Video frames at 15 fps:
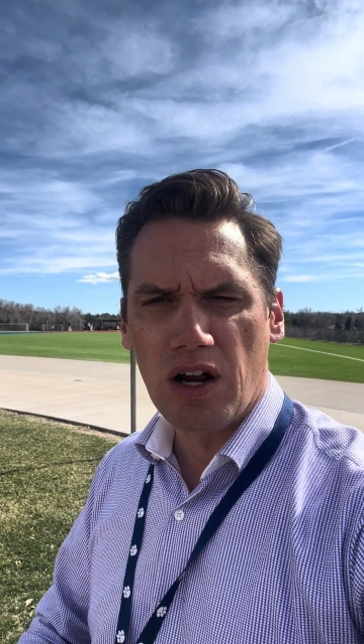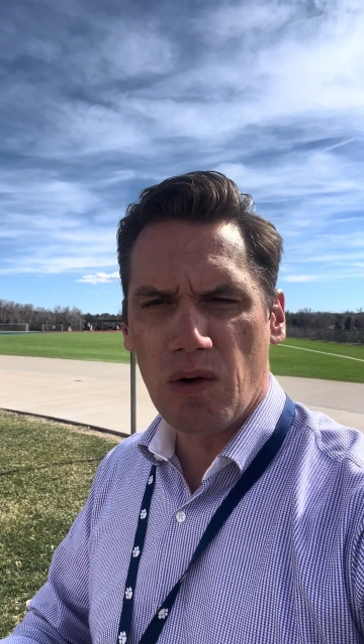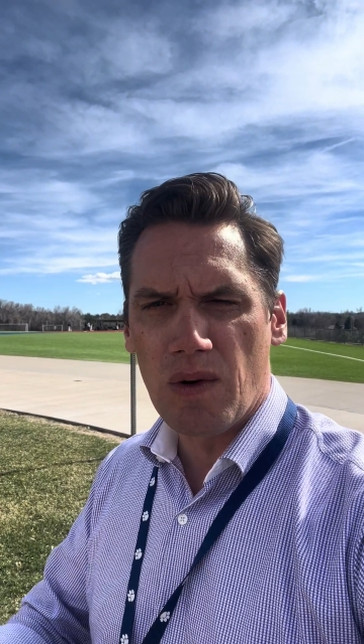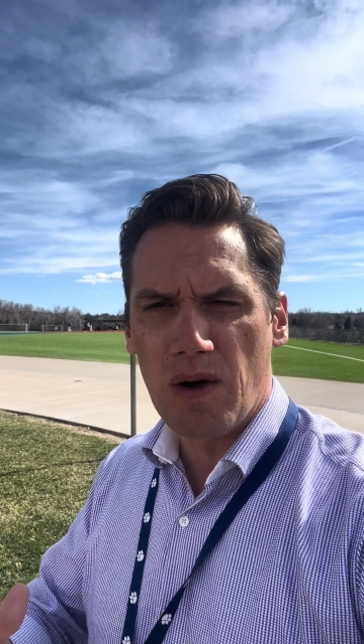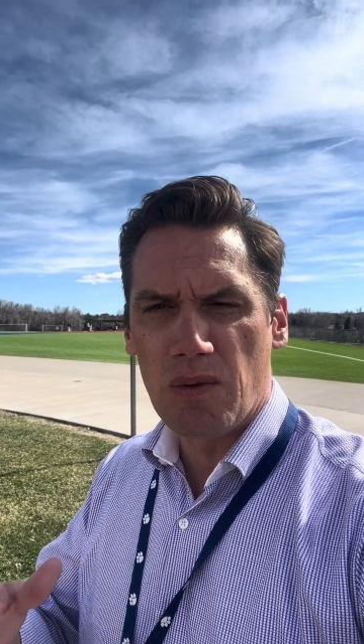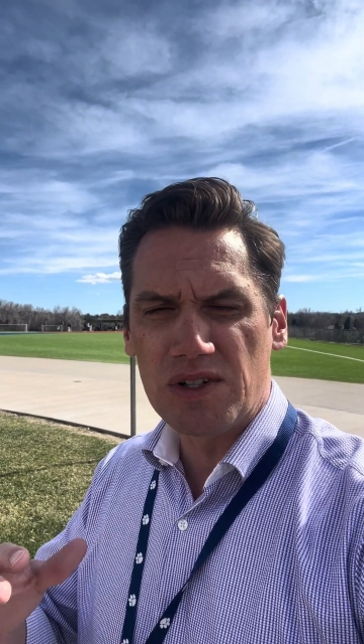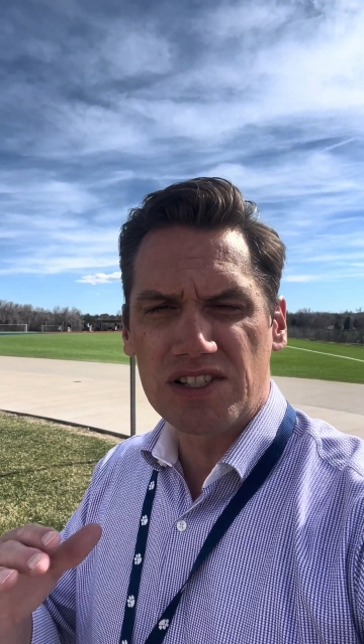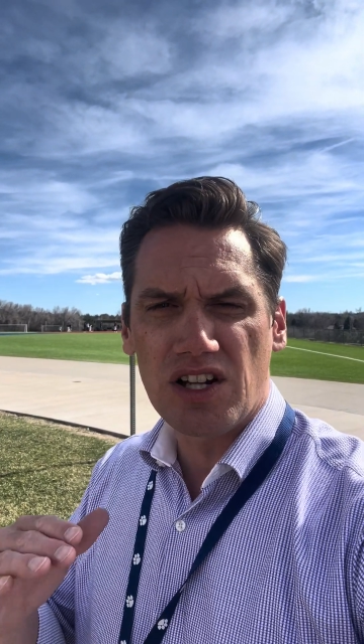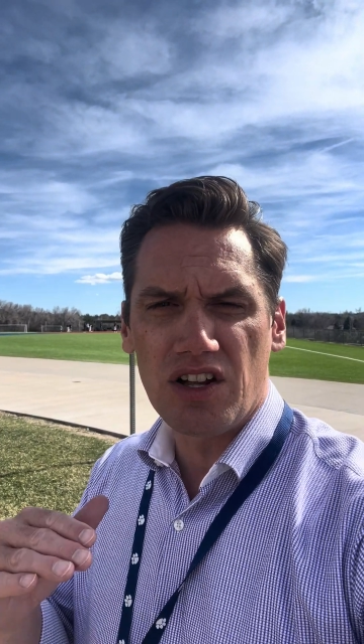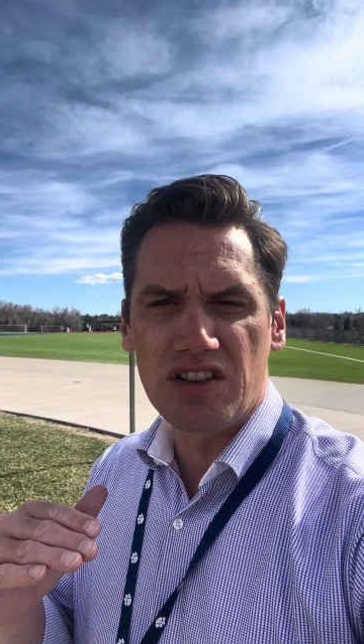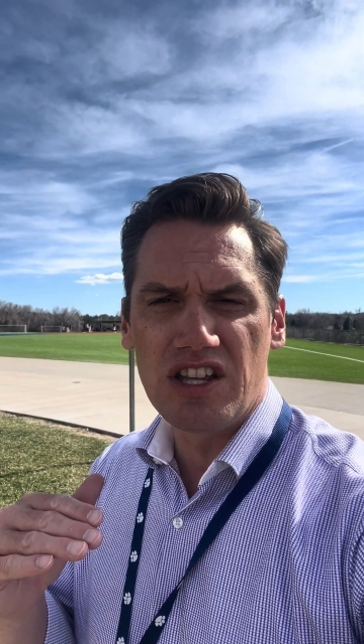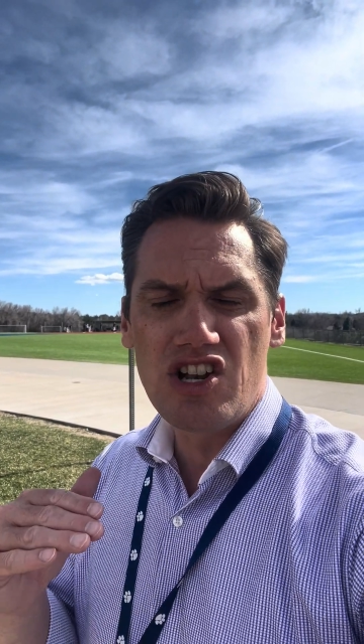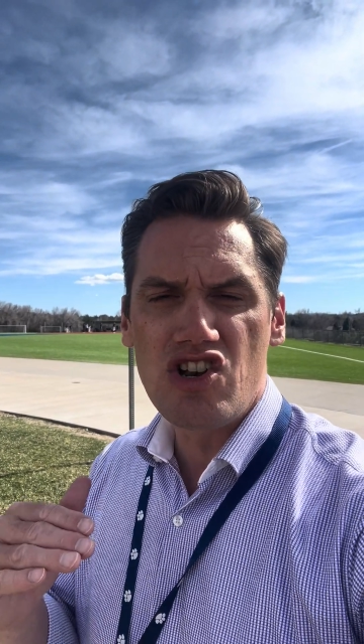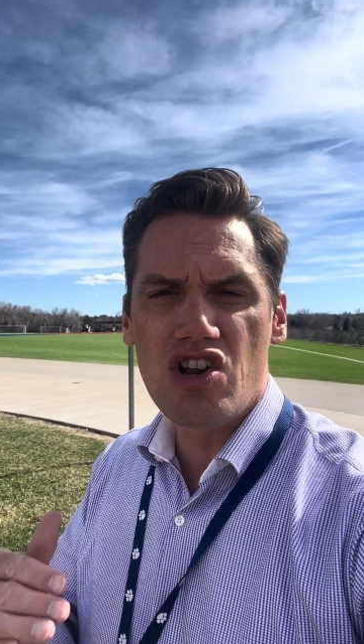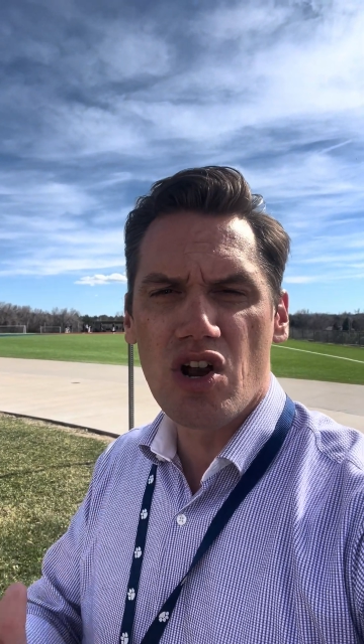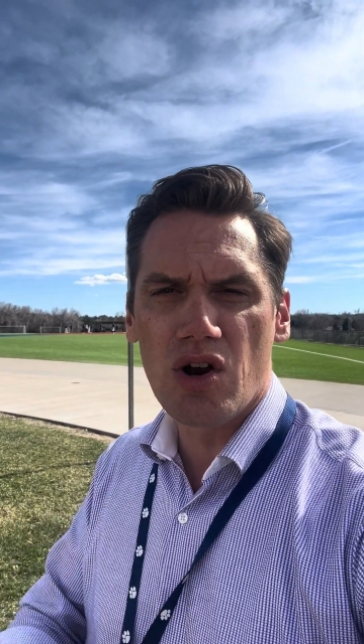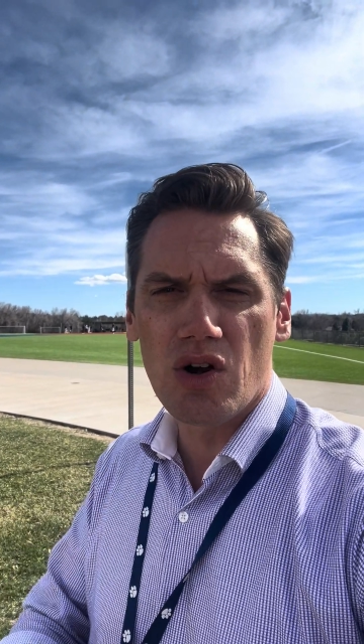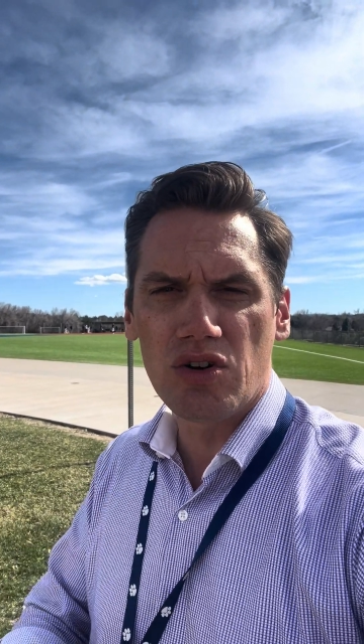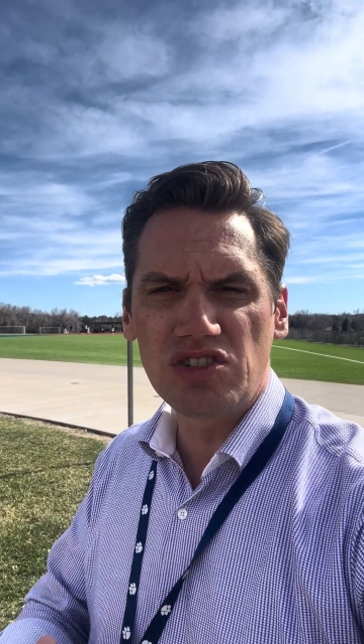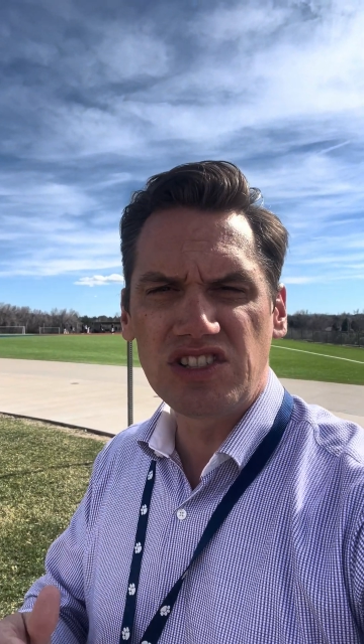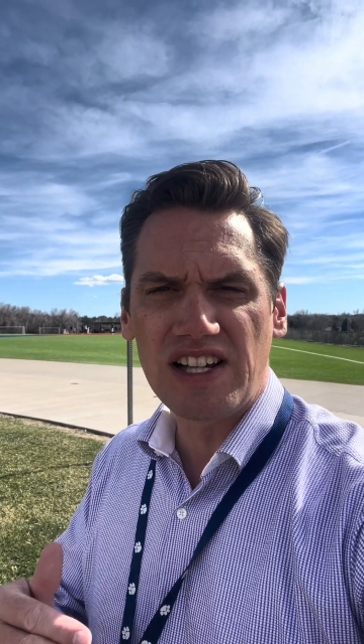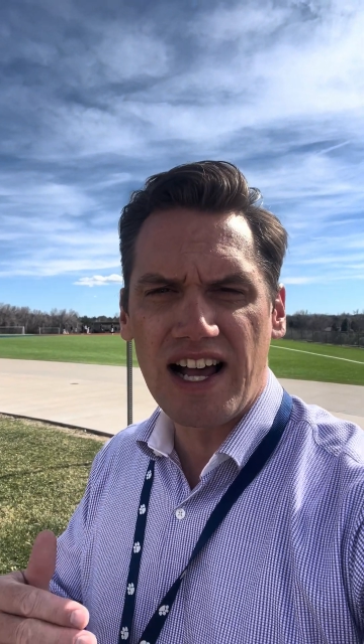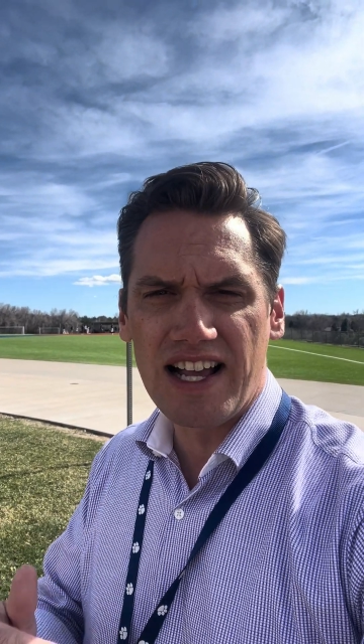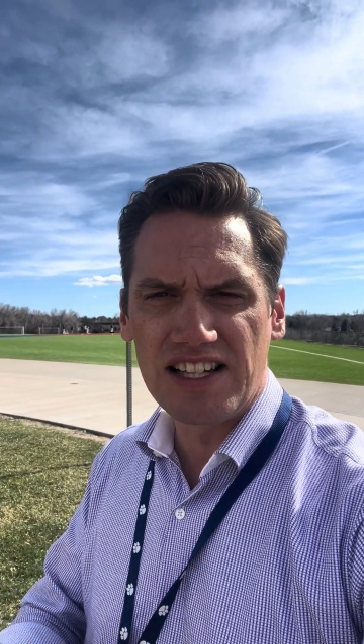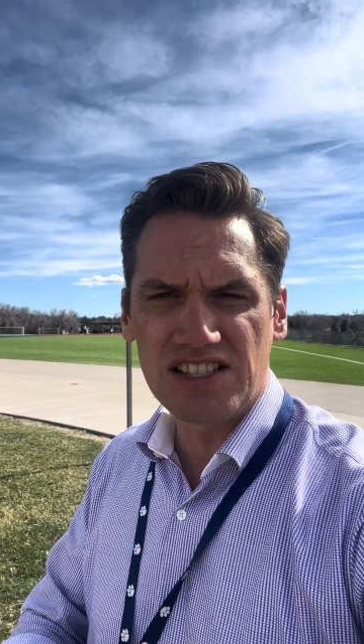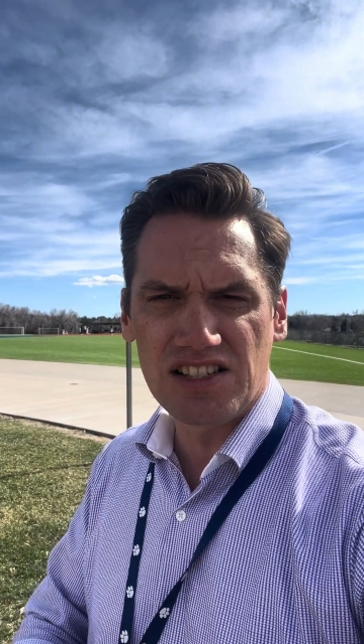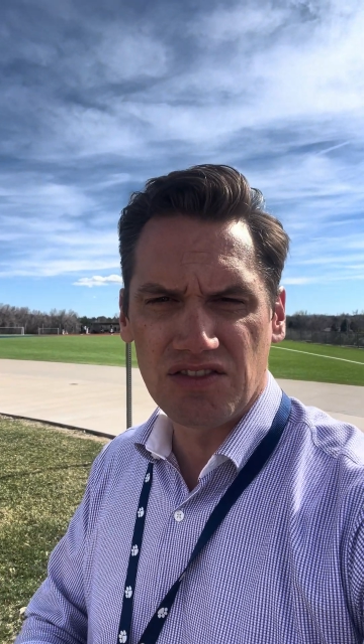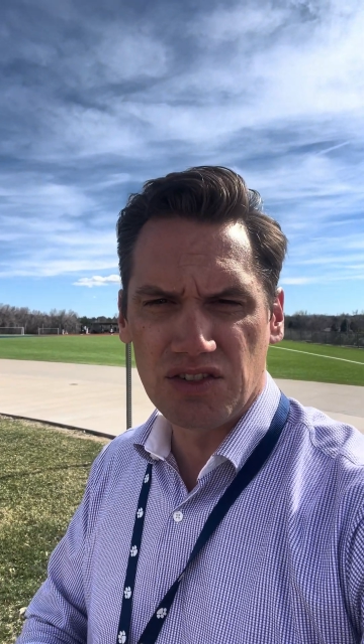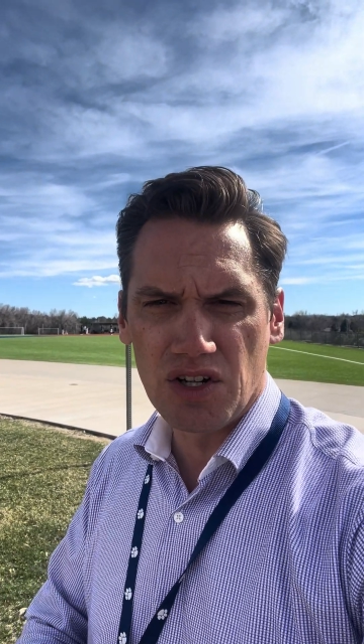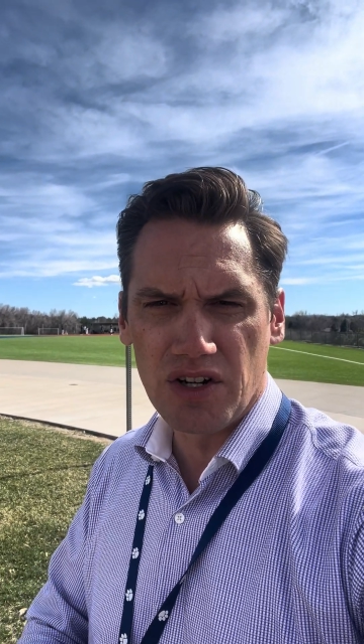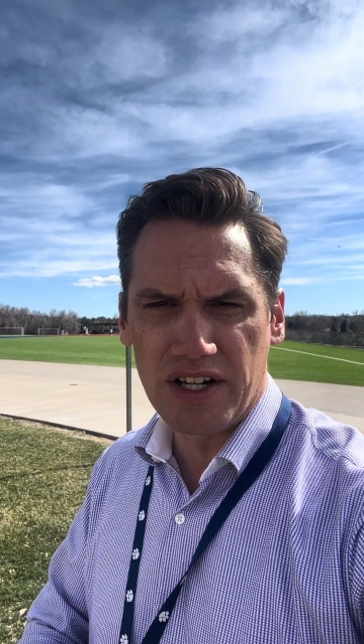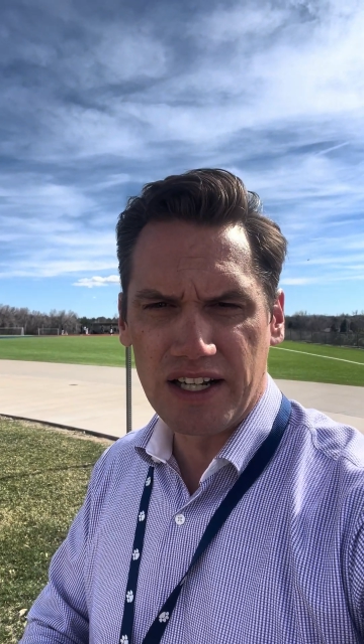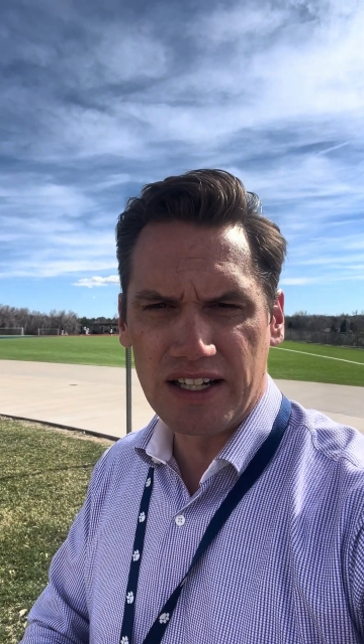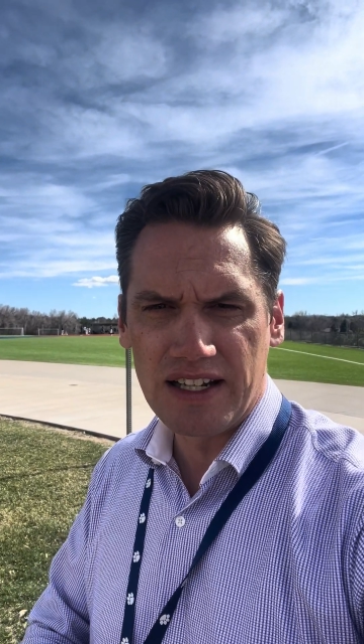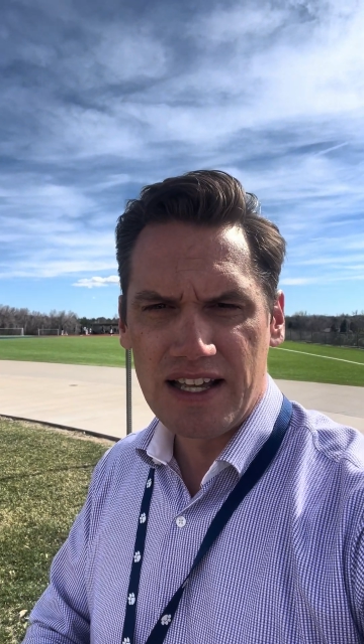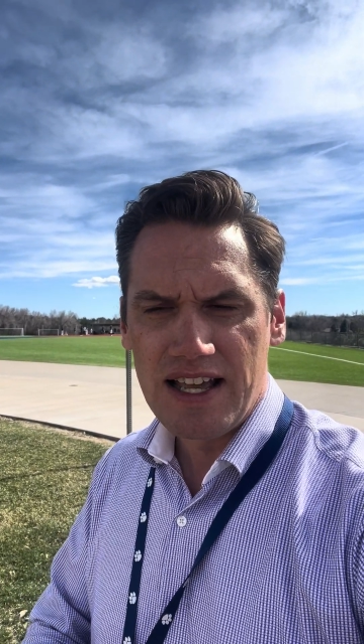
around what's called the neuroscience of learning.